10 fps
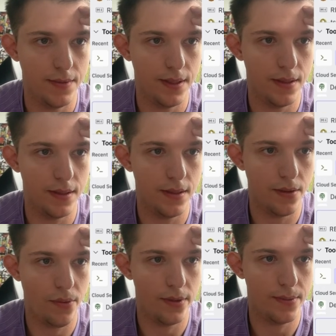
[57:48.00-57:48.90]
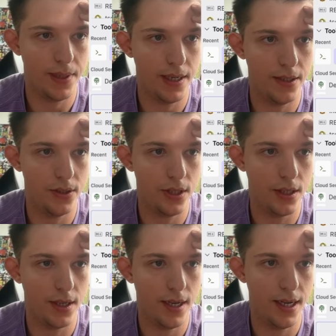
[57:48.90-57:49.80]
give it? Course
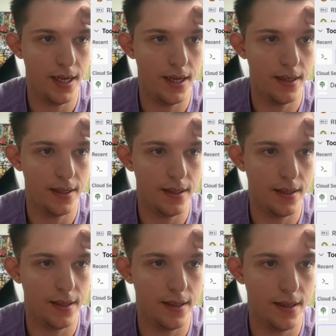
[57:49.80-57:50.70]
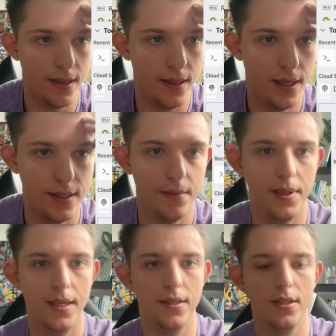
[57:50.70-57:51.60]
page and
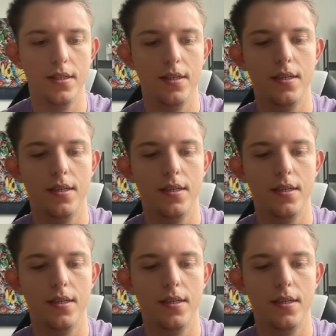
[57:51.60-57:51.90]
lesson page.